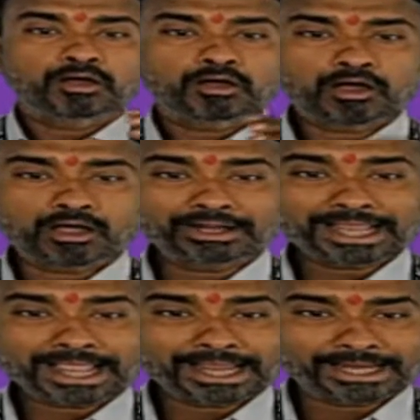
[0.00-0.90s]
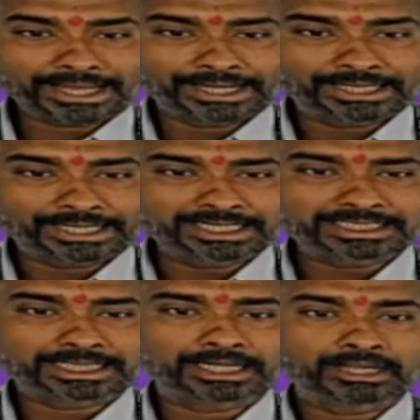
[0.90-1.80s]
on an entity
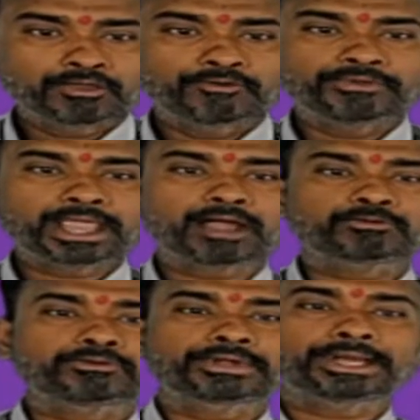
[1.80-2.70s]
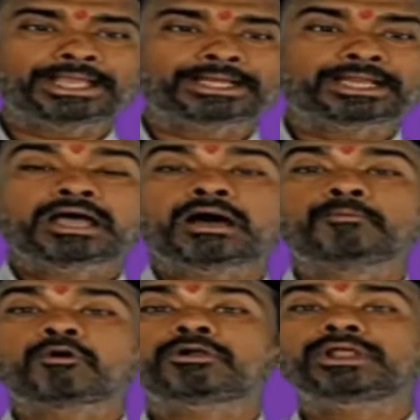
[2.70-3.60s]
set we have to create a
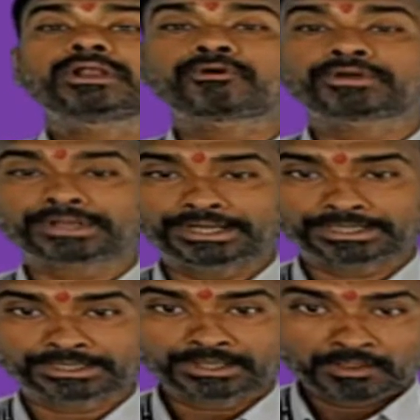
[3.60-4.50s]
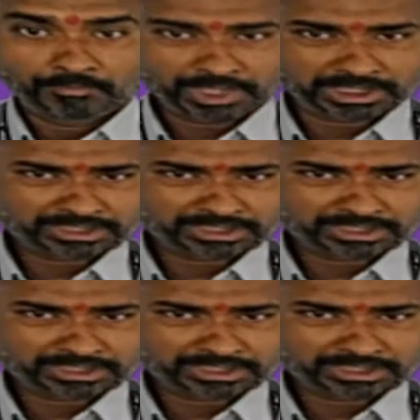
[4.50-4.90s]
model for it. Means